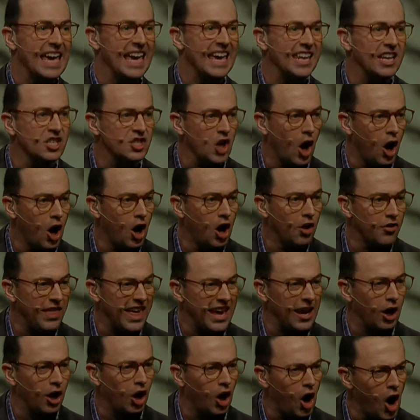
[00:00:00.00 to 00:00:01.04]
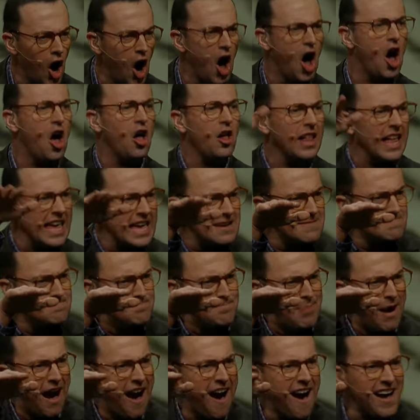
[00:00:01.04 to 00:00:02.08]
It is all they are all
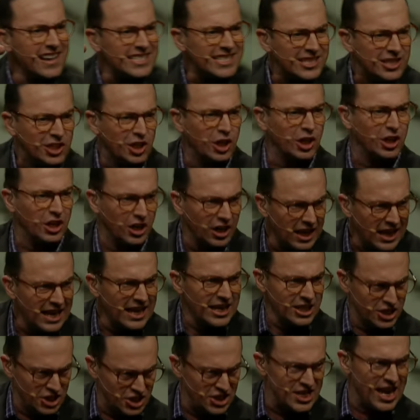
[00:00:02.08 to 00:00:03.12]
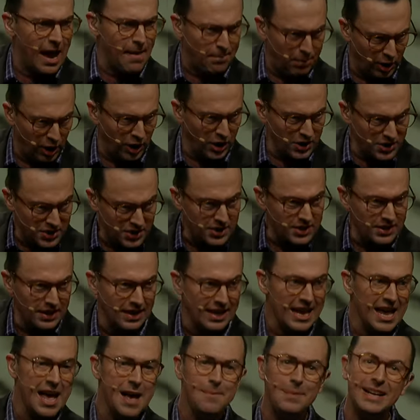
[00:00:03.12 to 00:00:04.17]
imposter shepherds,
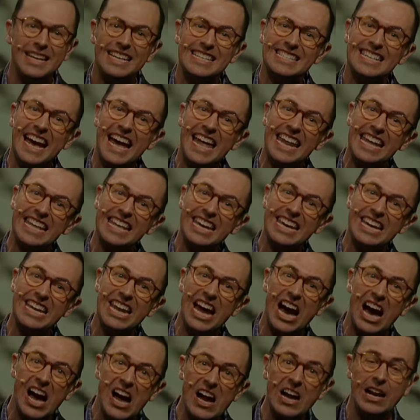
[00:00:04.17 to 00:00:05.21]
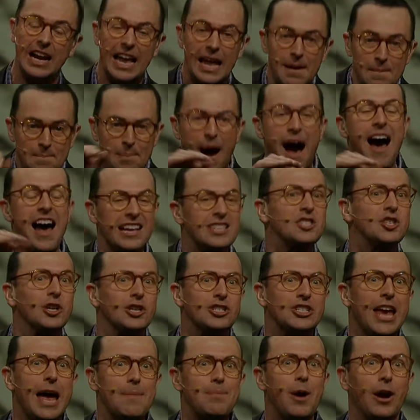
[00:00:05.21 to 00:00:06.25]
but he's got a good heart, imposter
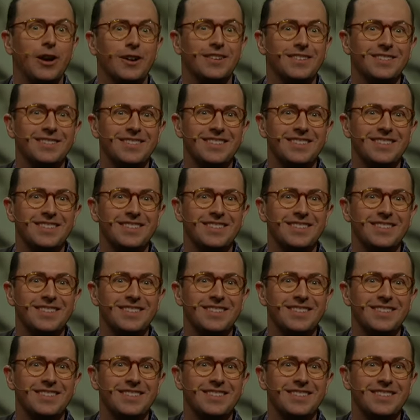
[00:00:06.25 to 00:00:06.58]
shepherd.